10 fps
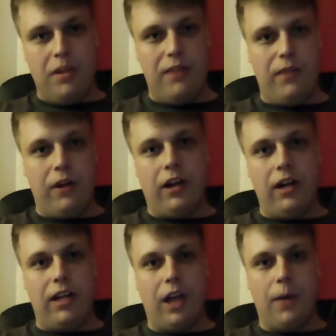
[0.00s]
you've got to kind
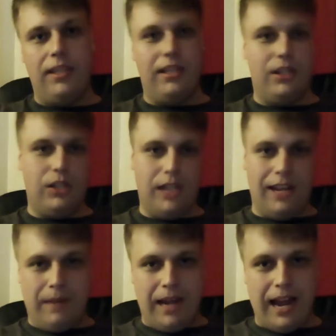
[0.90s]
of go into this
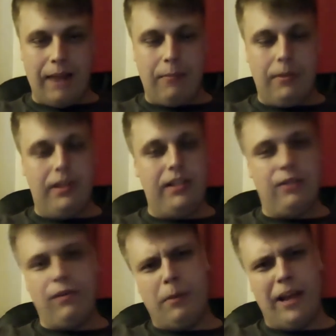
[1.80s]
achievement app, and it's a
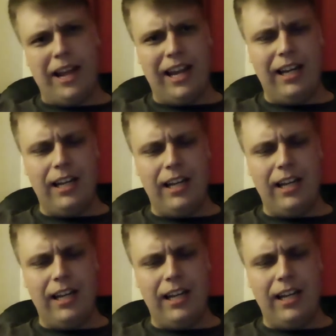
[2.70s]
real pain.